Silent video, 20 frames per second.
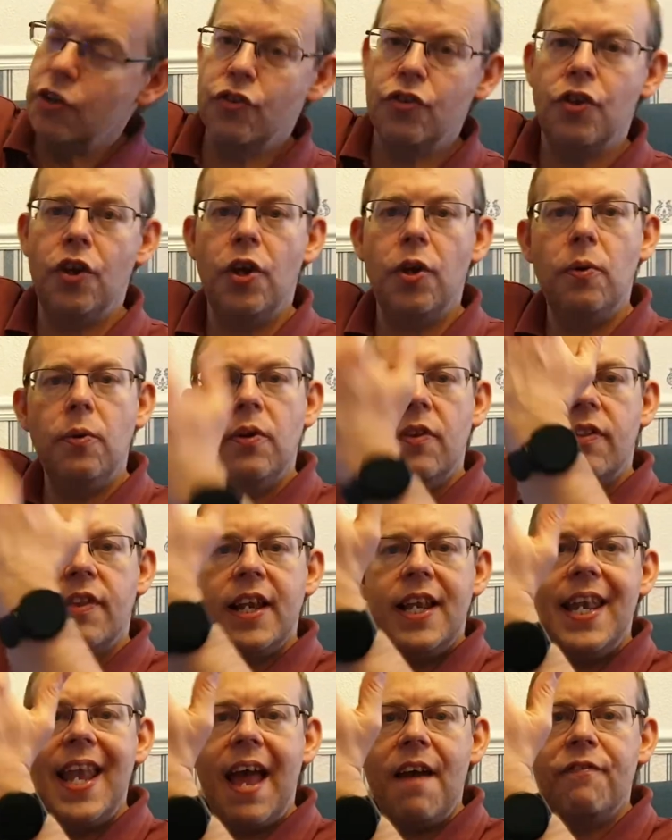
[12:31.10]
to the
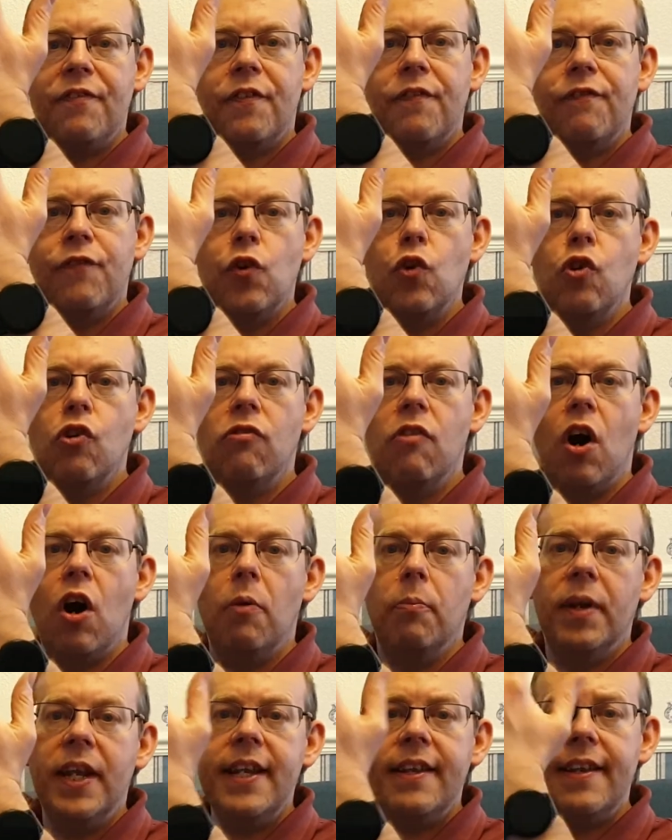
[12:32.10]
left
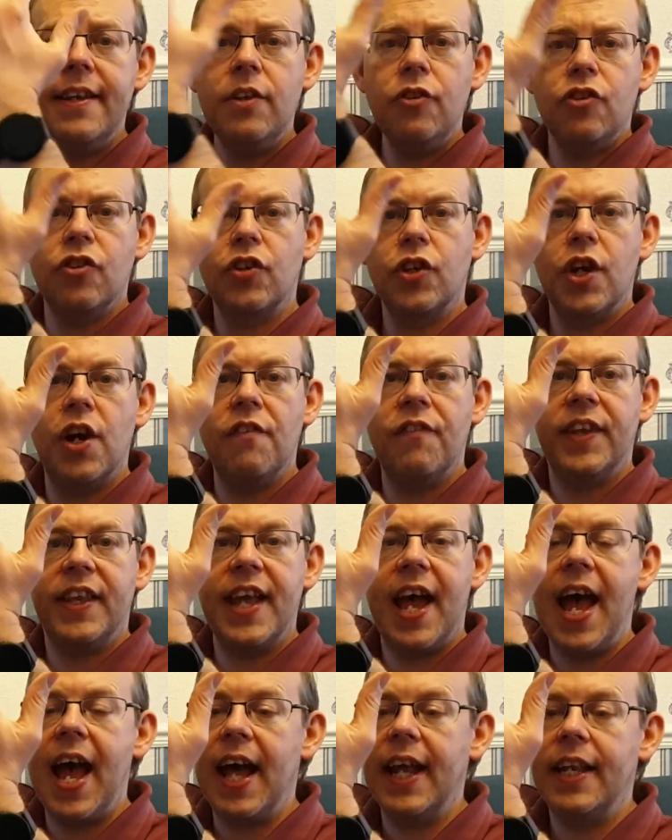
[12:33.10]
forearm. And it didn't just cover the
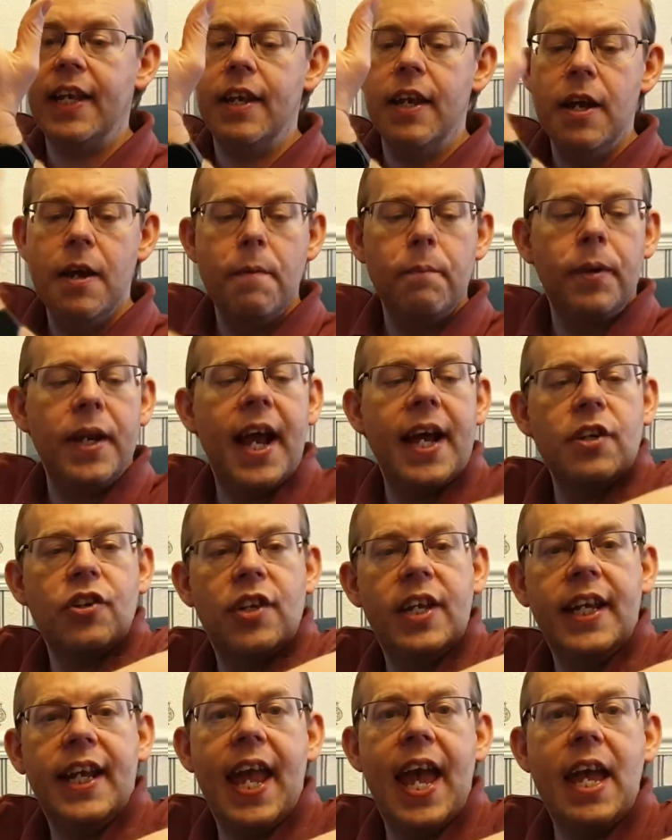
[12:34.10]
hand, but it
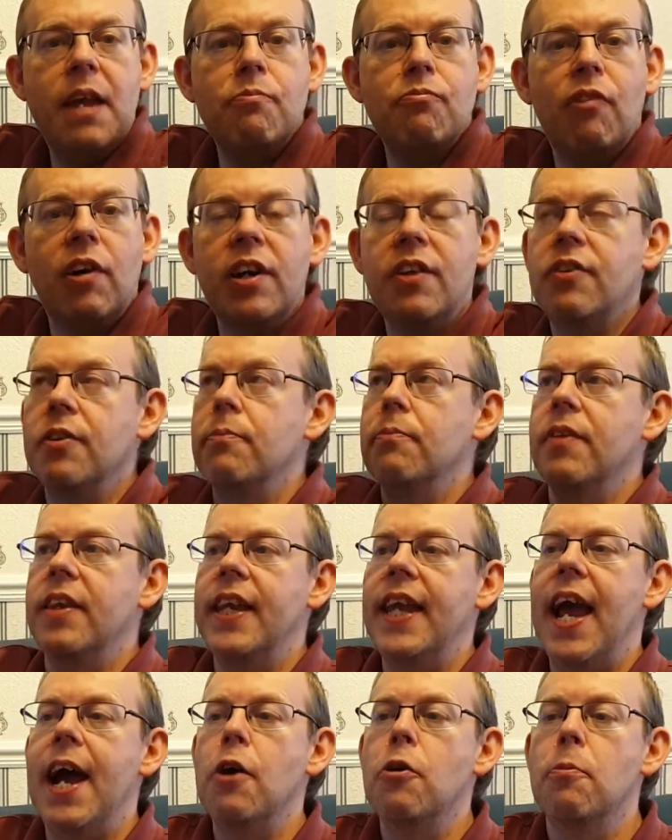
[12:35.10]
actually came right up to
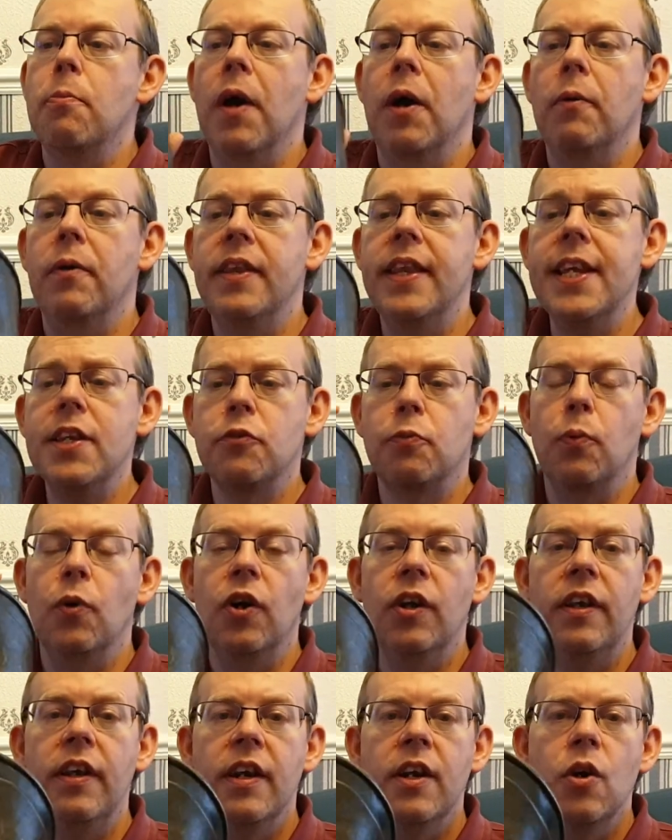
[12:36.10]
the elbow. And this
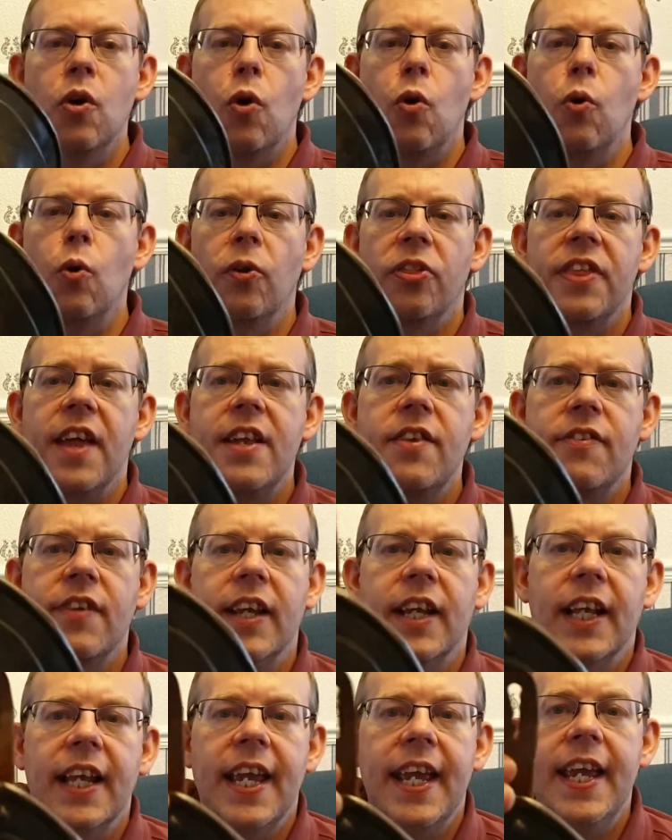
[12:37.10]
one,
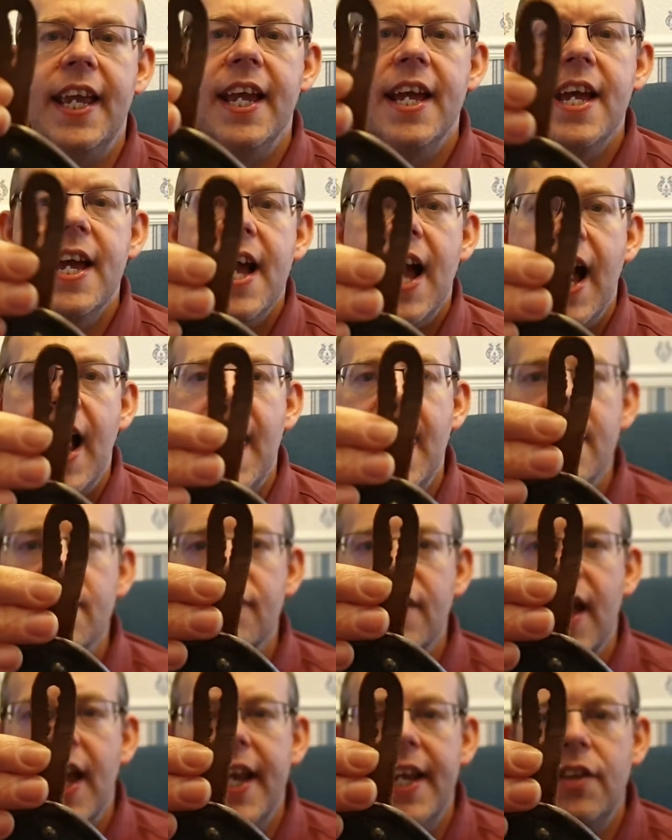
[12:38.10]
authentically, has
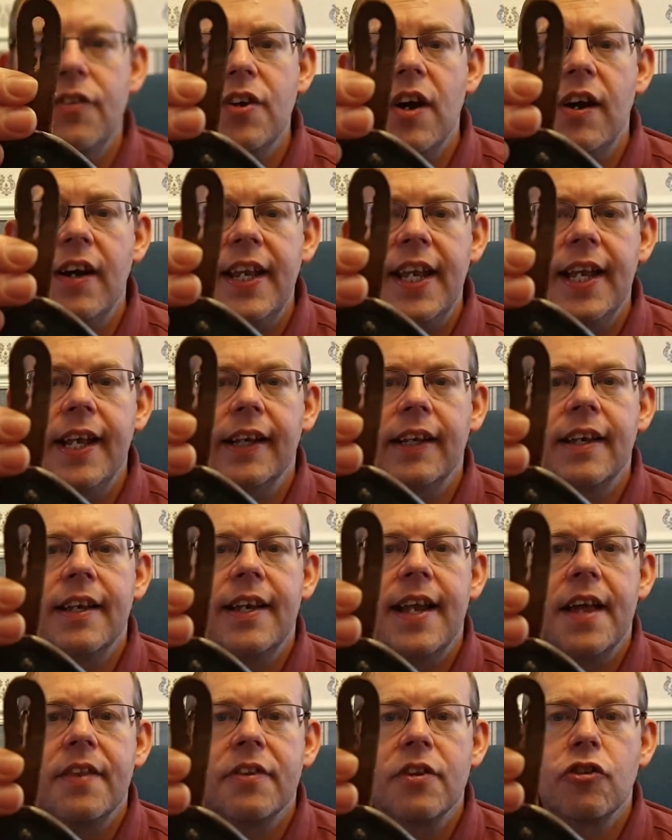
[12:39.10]
a tiny little
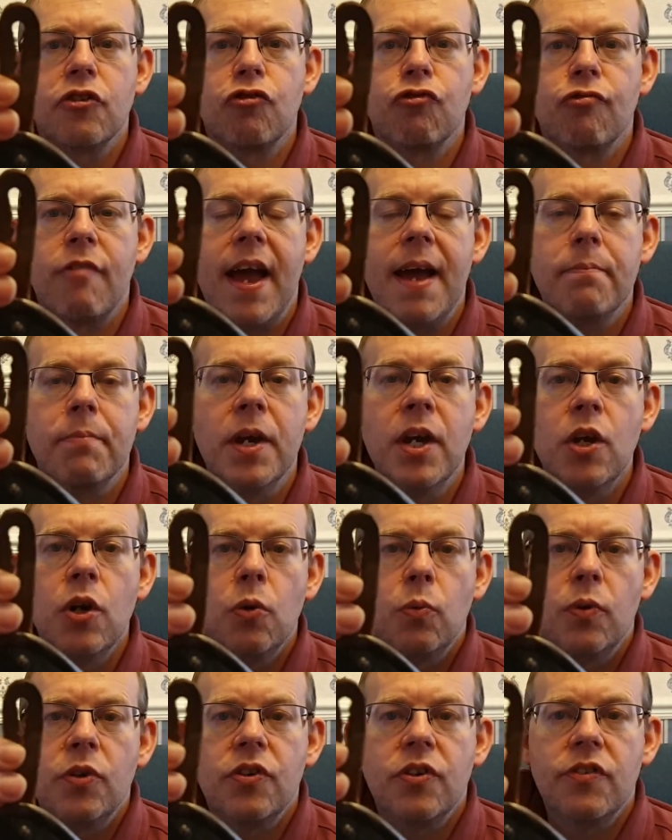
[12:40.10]
leather strap
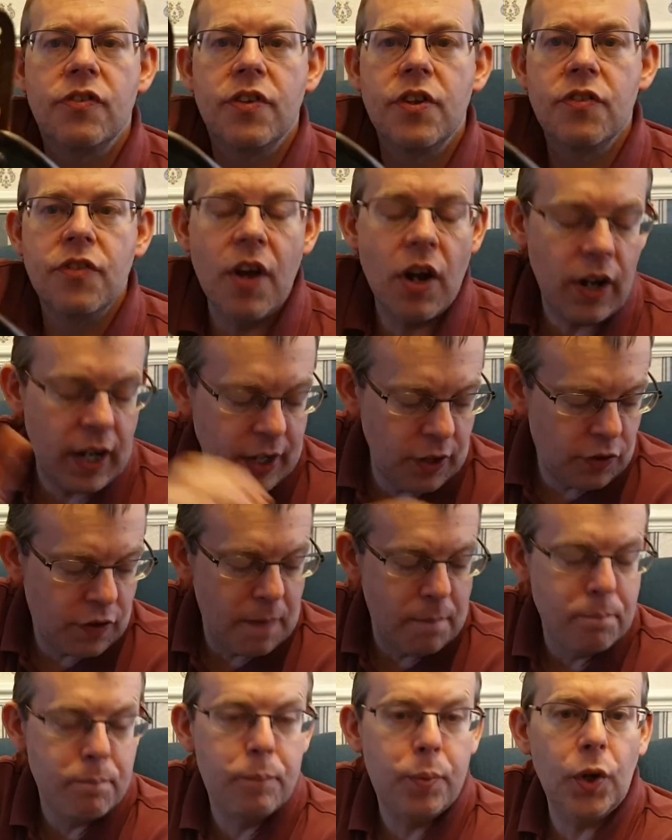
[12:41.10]
which is designed to
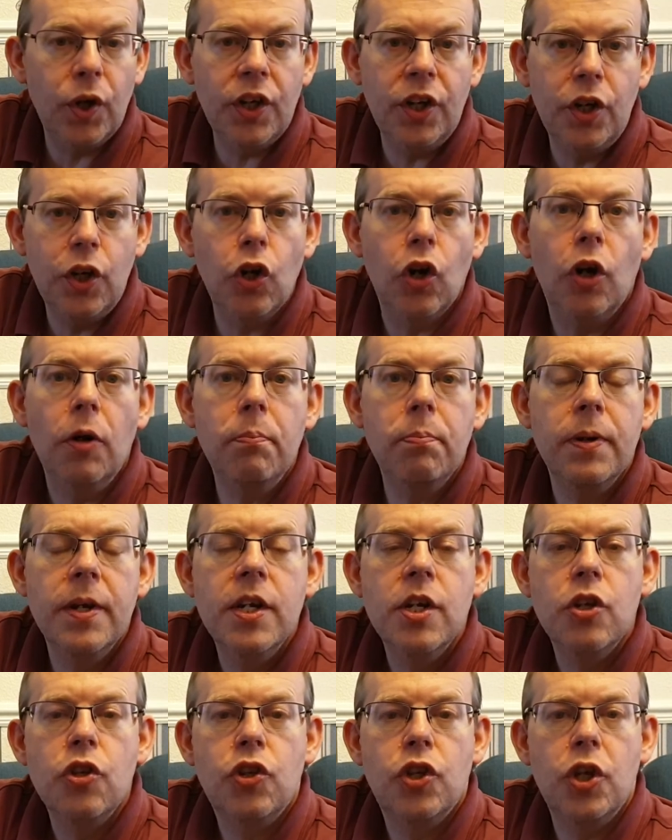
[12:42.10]
button up
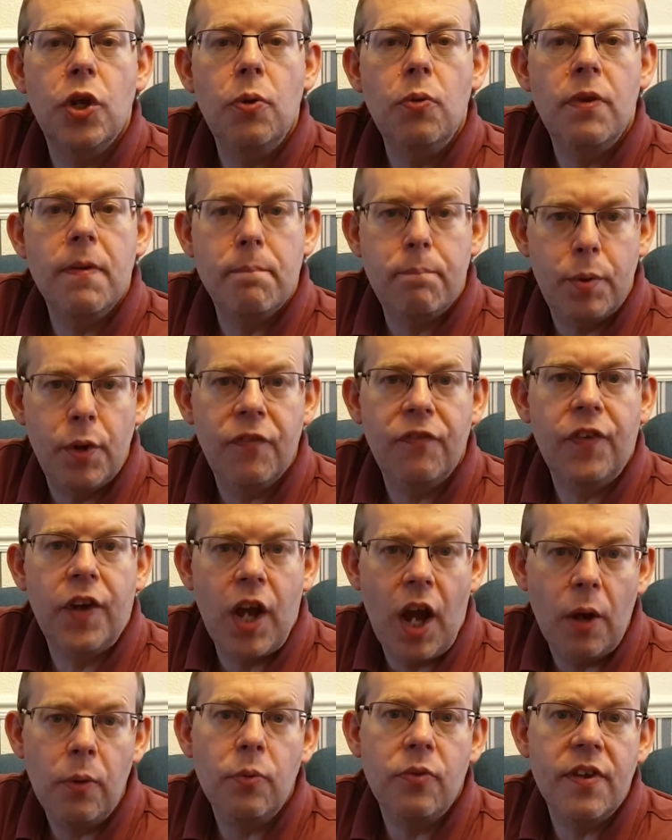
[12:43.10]
to the buff
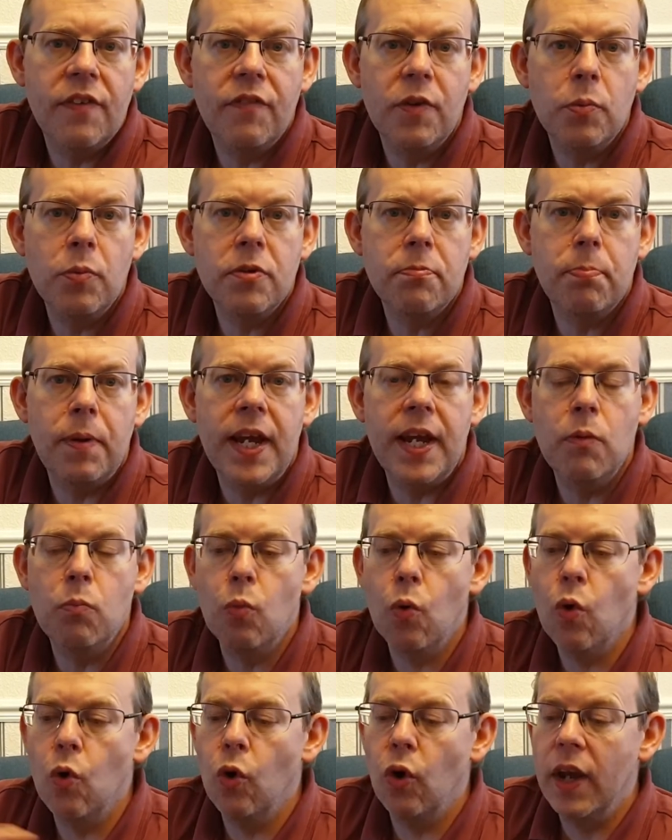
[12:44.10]
coat if it was being
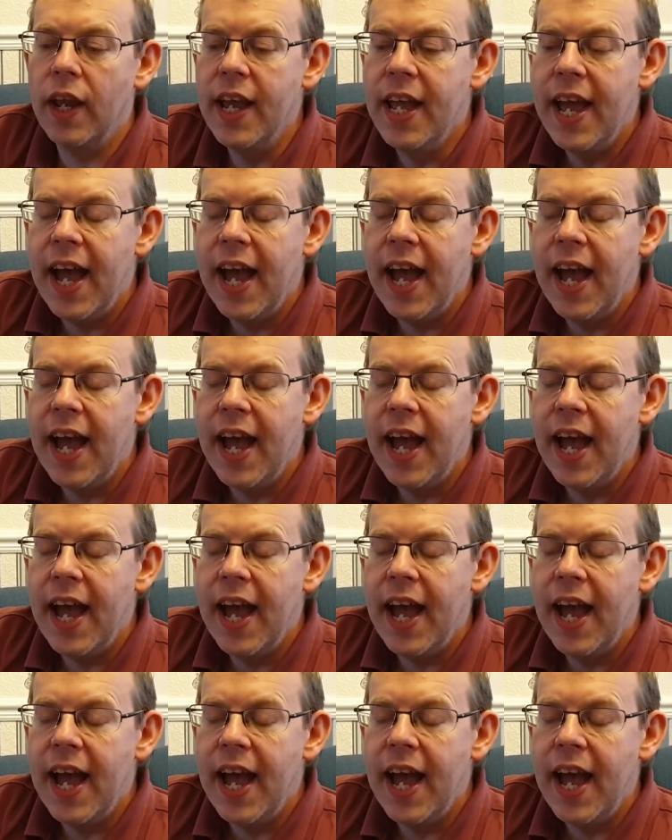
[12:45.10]
worn.